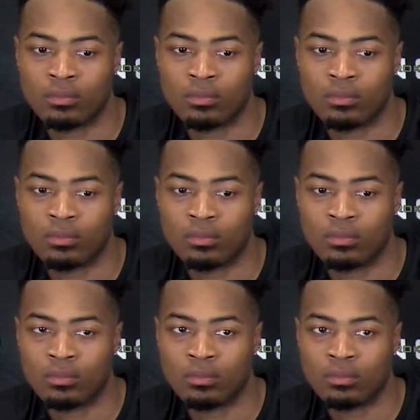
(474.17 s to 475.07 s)

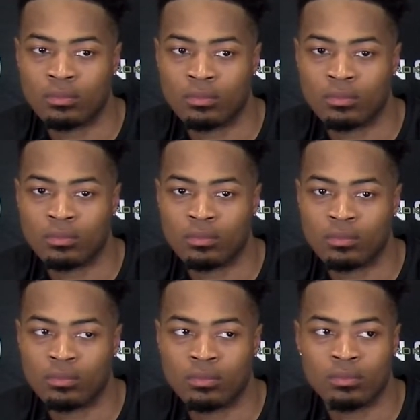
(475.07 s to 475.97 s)

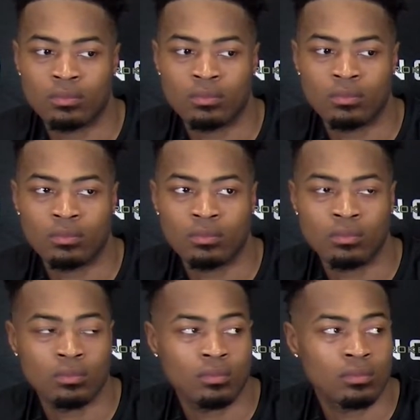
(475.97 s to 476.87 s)

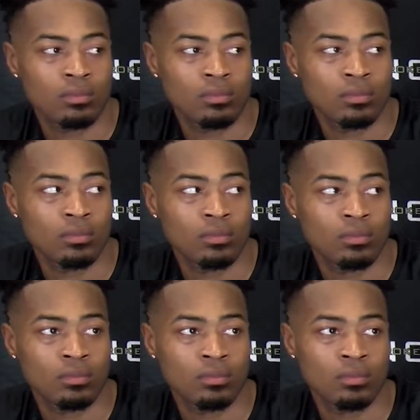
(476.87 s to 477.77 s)

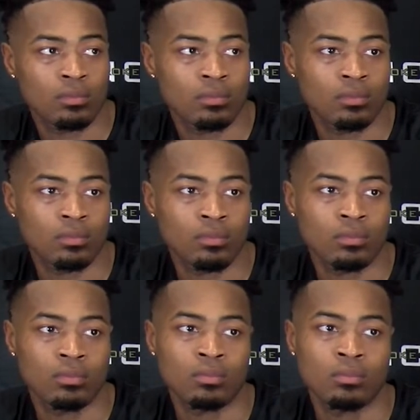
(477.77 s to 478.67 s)

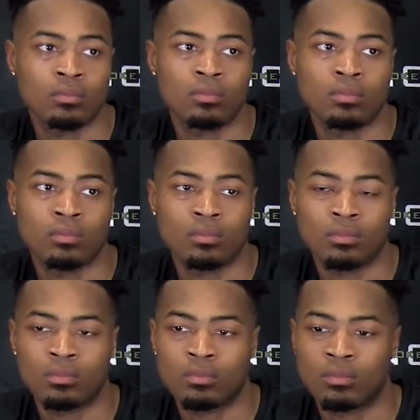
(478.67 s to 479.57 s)

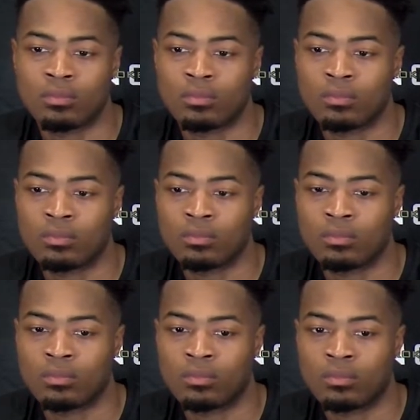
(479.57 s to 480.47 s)

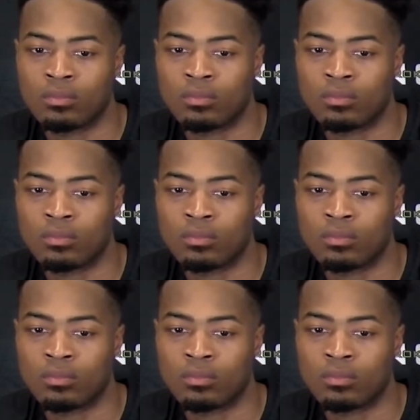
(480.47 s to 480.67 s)
No words are spoken by the person on screen.